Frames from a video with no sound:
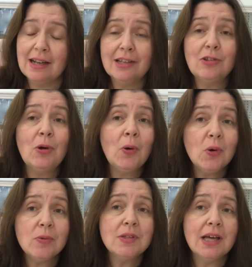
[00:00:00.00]
I
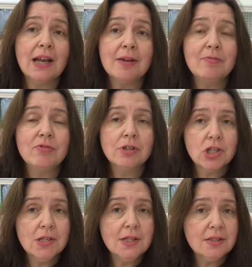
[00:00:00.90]
know that I'm
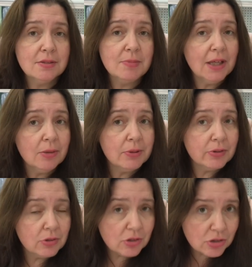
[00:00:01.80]
fortunate to be able
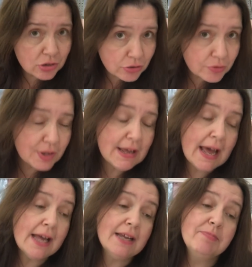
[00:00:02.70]
to do
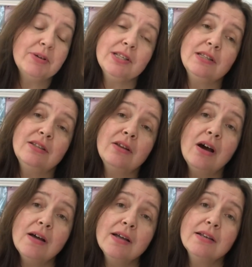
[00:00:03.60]
that, and but
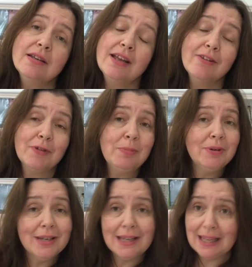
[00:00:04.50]
not
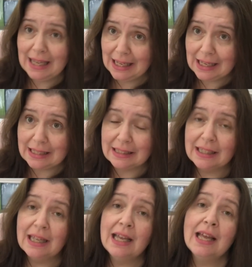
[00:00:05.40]
everybody can.
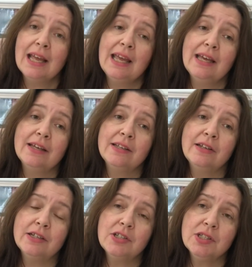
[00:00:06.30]
And
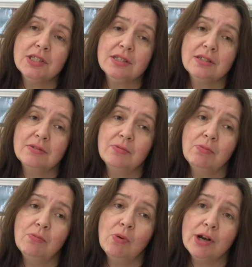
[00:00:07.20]
I just
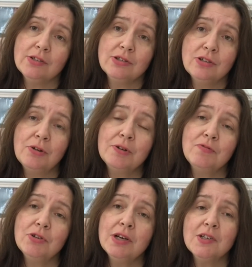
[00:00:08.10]
want to know
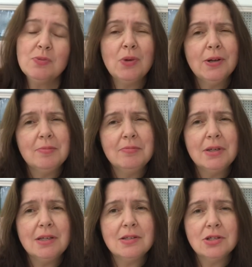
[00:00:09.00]
if you guys want
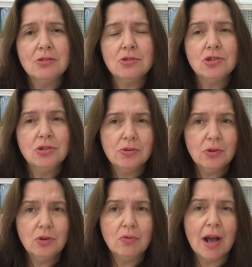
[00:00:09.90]
me to show
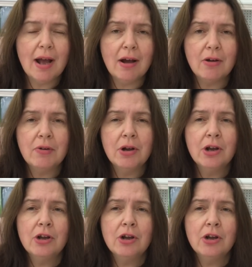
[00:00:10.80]
you how